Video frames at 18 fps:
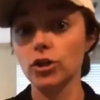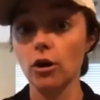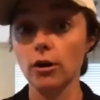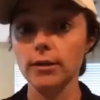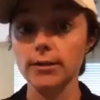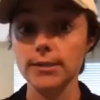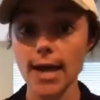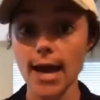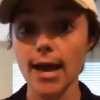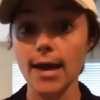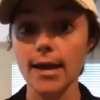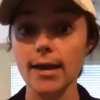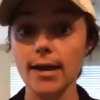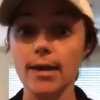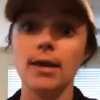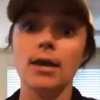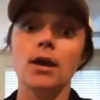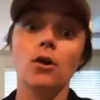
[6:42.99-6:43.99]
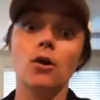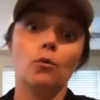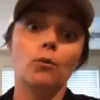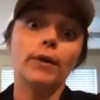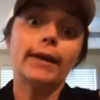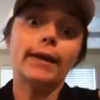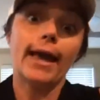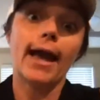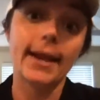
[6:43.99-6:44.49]
our day,
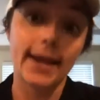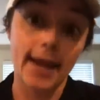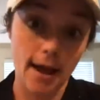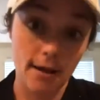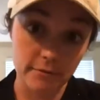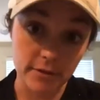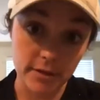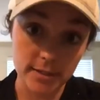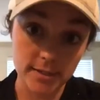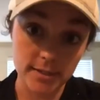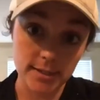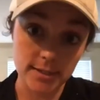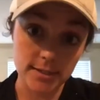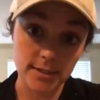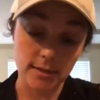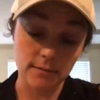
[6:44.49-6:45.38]
we can have this season.